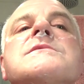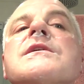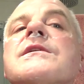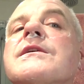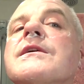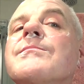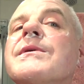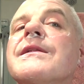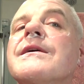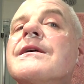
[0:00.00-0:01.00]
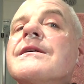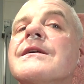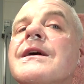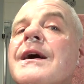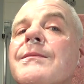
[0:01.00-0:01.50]
I think you can buy that
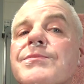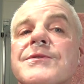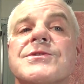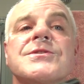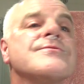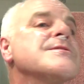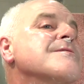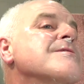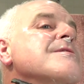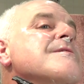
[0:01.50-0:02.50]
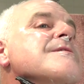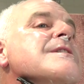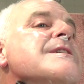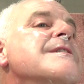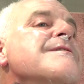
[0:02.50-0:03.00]
plus this razor for
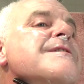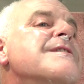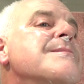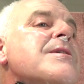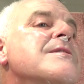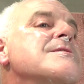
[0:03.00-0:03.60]
$50,